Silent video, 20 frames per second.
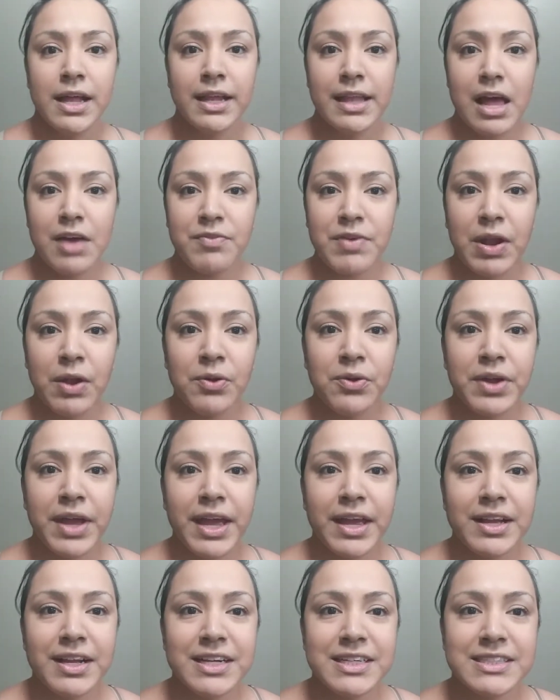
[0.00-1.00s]
Lava.
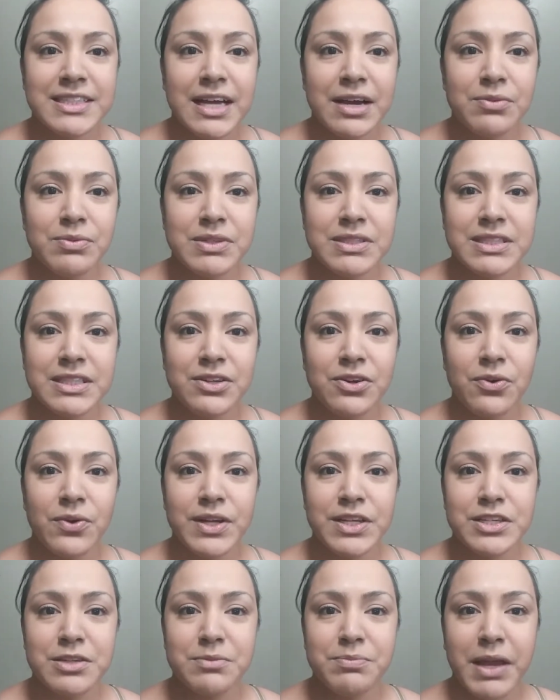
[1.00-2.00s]
okay, because I wasn't
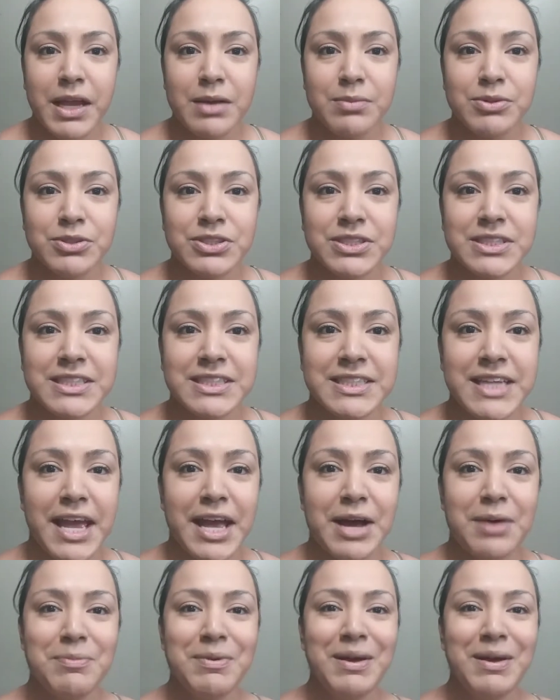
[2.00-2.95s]
going to be able to stay up.